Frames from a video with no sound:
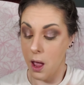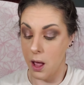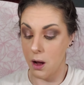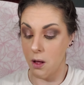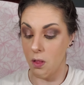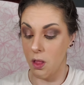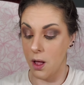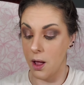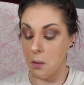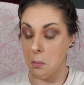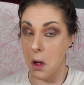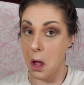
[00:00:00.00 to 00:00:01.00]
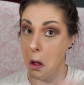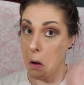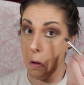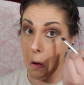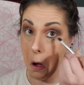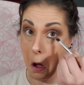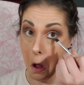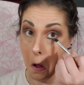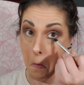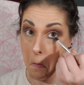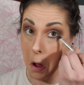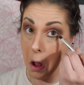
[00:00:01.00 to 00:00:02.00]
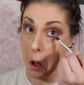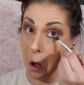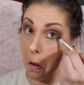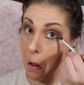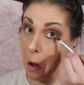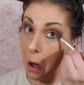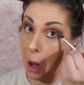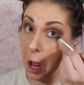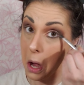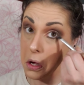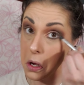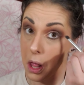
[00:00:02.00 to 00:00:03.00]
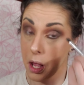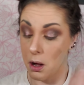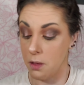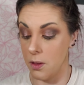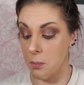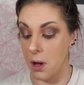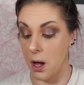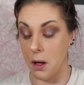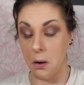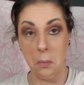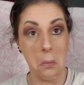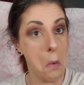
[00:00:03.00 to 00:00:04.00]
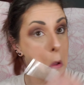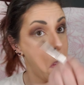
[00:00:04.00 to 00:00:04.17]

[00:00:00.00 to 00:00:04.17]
And I'll line my my lash line on the bottom.